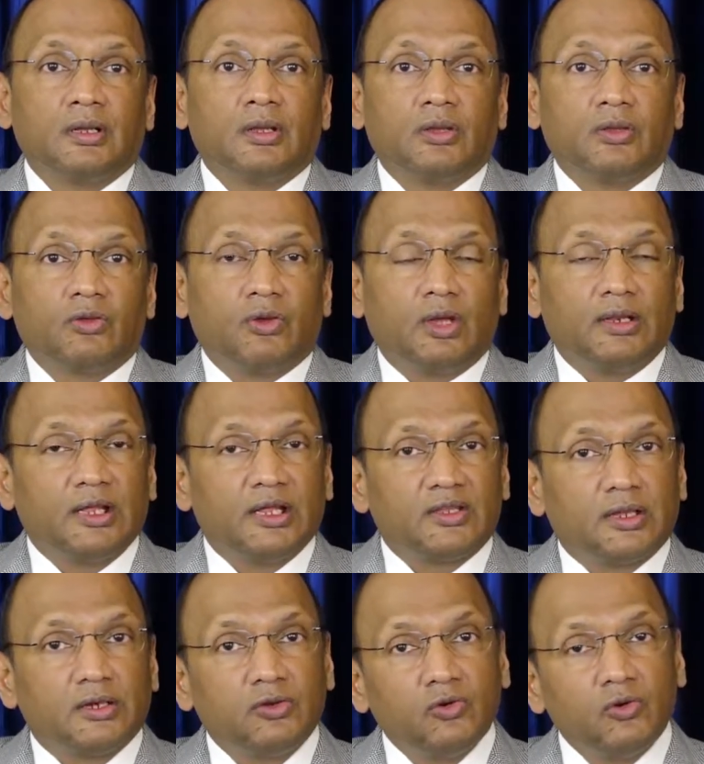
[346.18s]
So there's
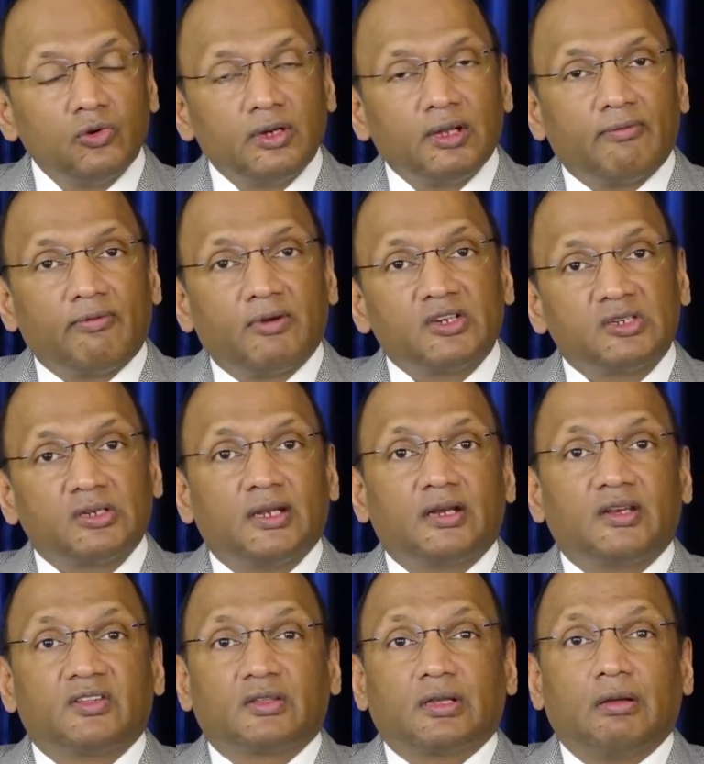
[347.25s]
a new definition that
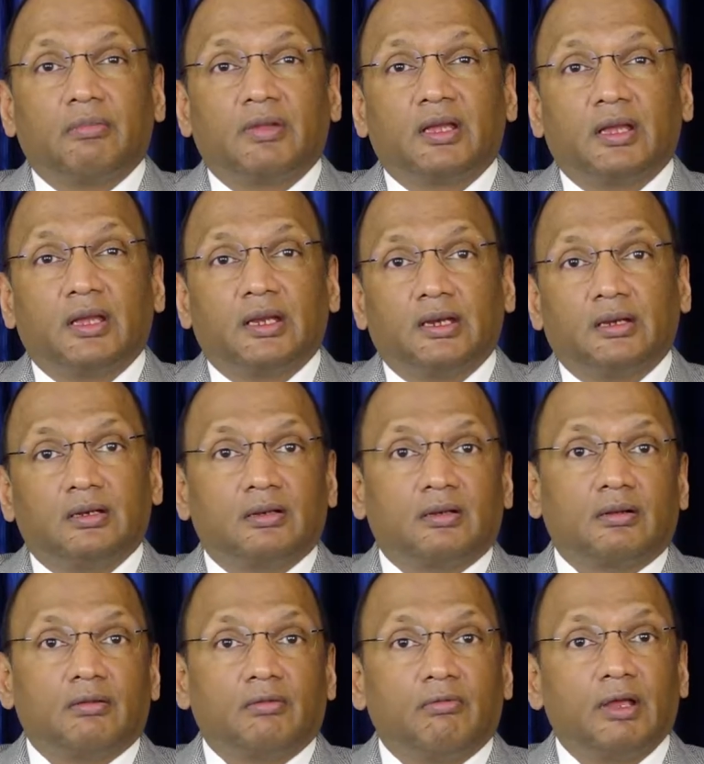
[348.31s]
is coming in
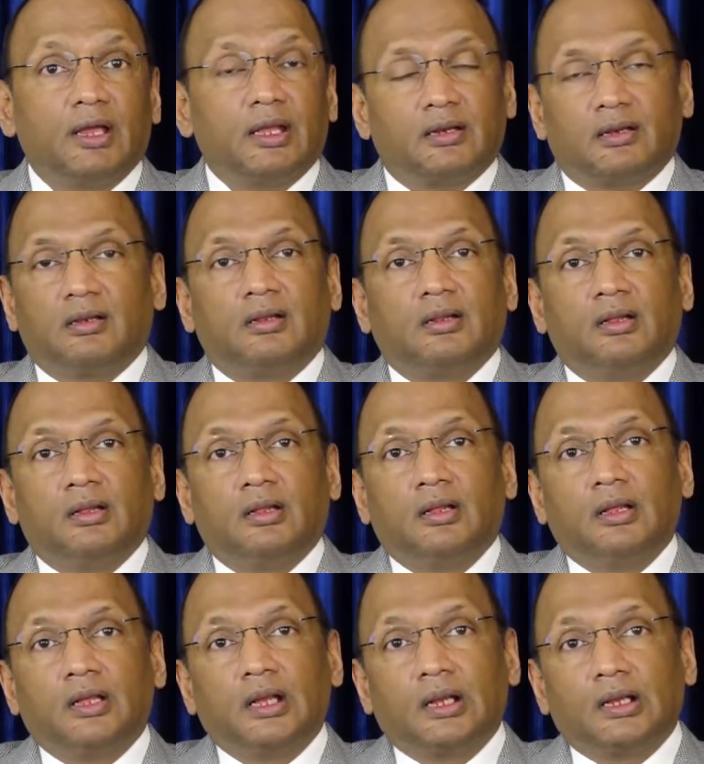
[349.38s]
where
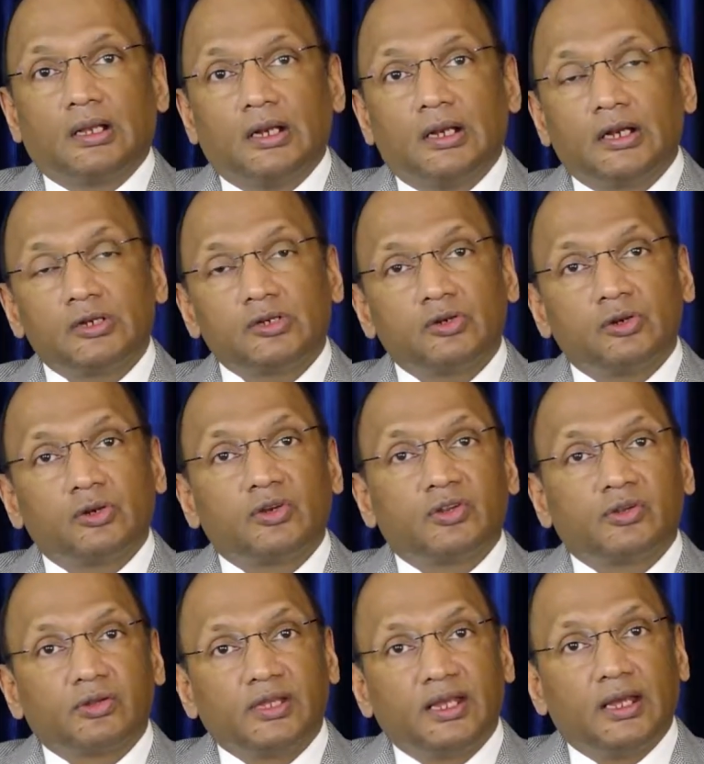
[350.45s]
a clinic should
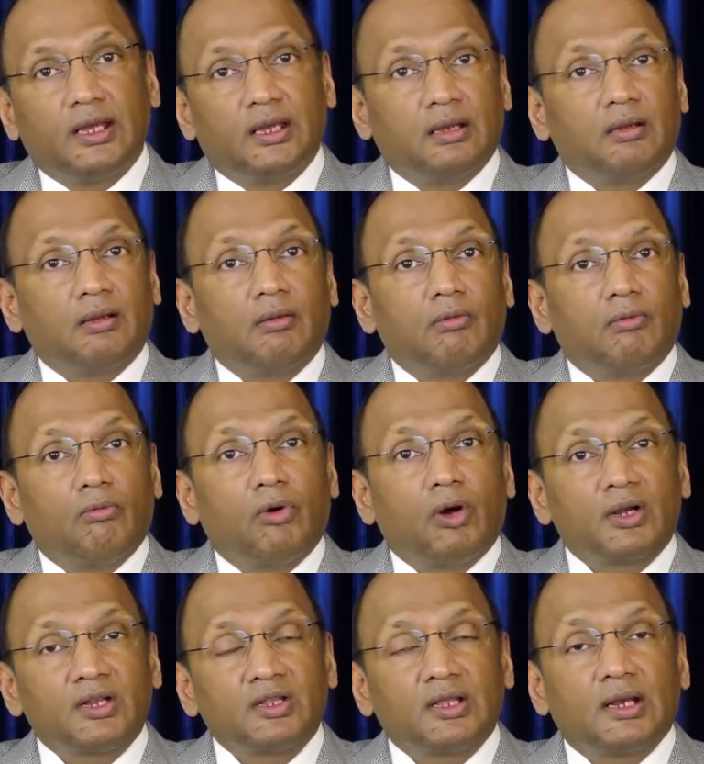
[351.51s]
say
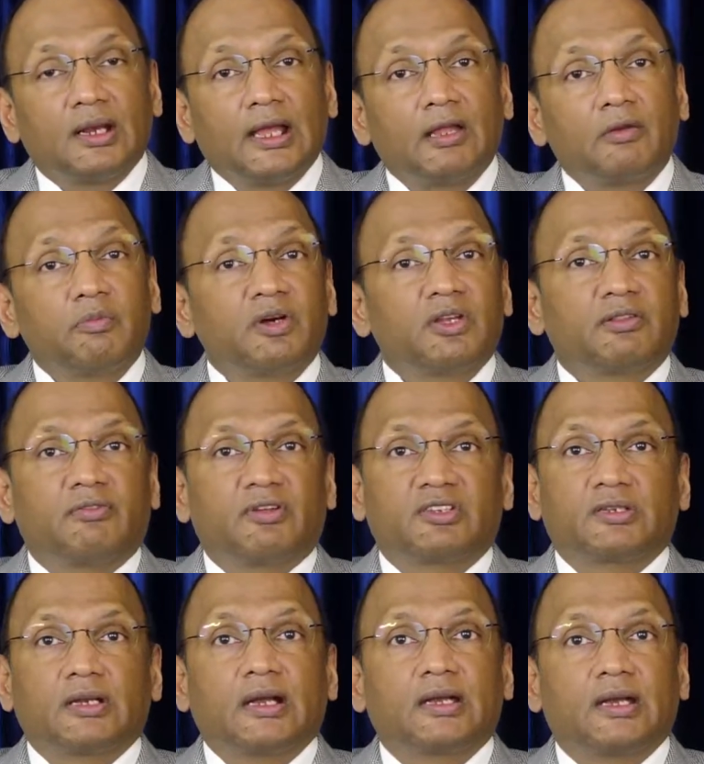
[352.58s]
what is a live birth for
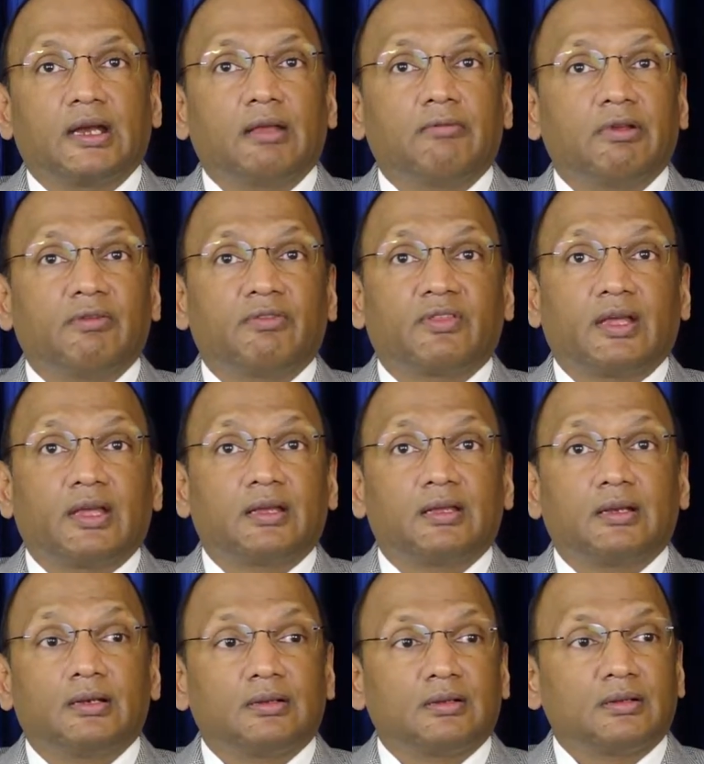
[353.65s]
started IVF
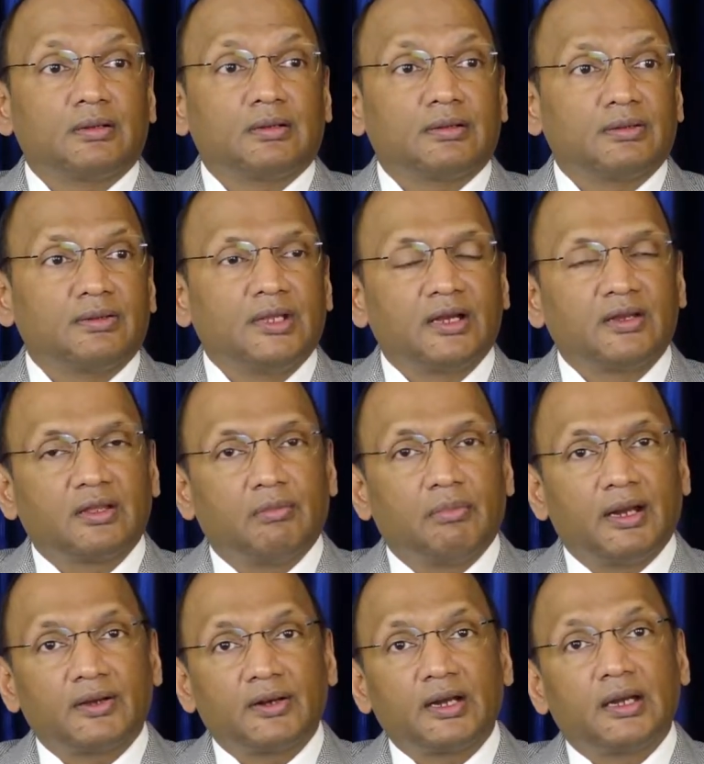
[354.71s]
cycle. That is a
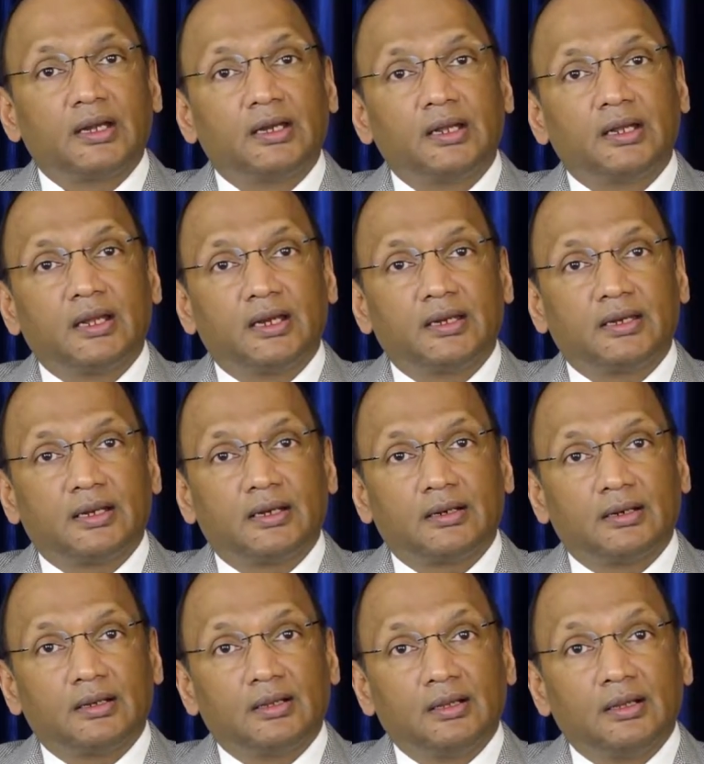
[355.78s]
better indicator
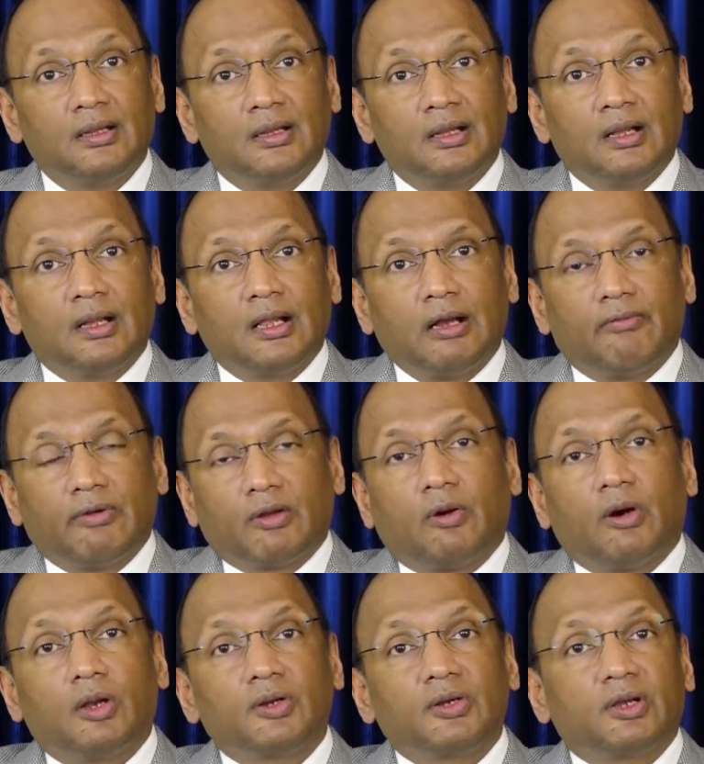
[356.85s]
of a
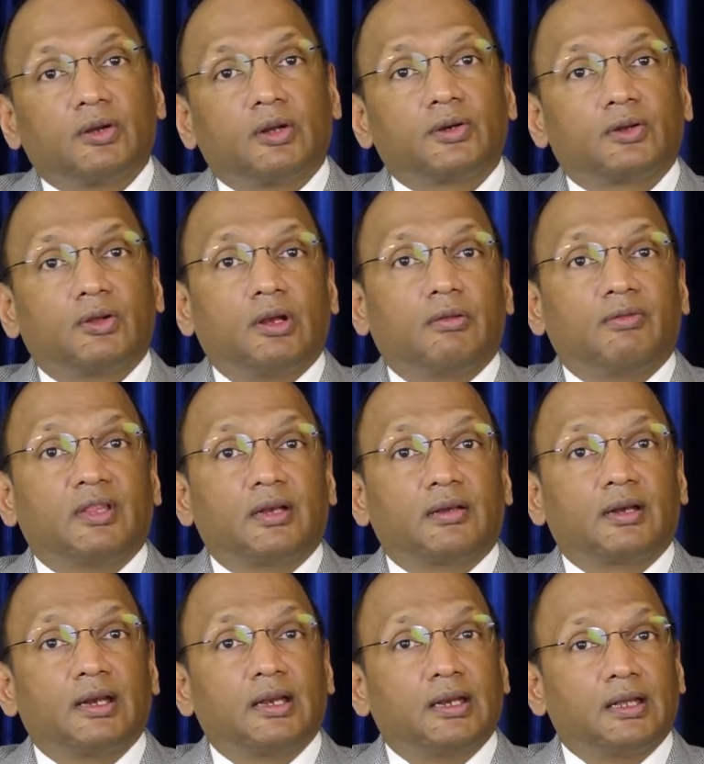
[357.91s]
quality control of
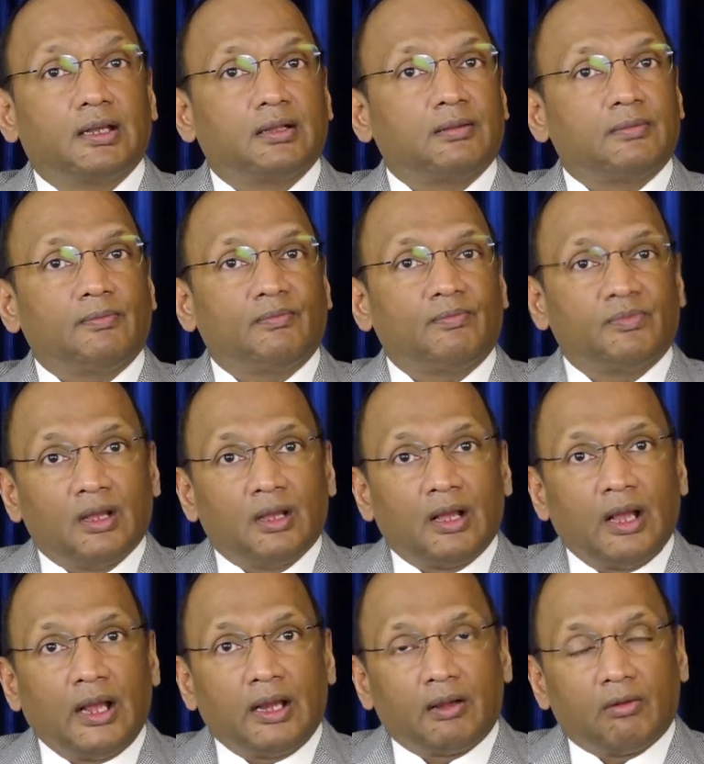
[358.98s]
that clinic.
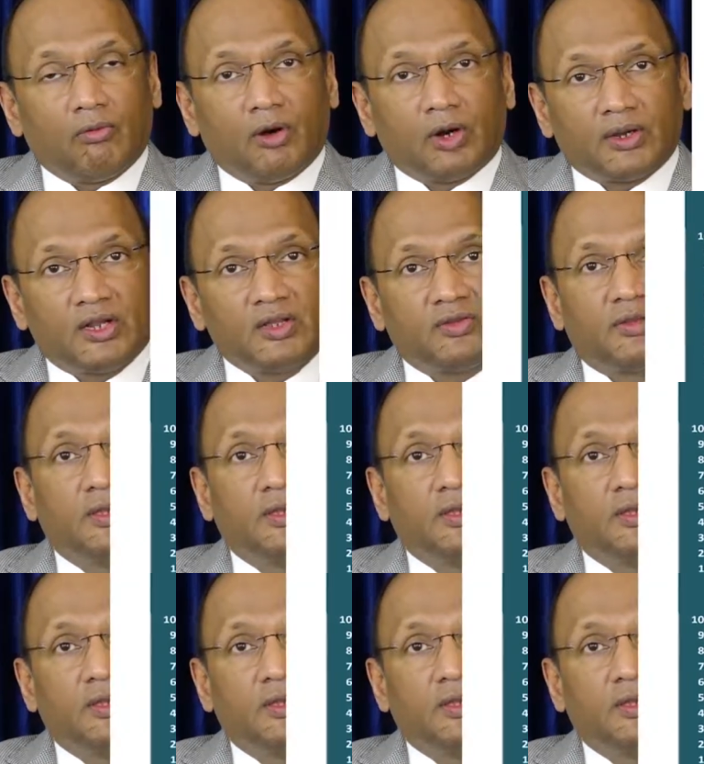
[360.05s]
And what is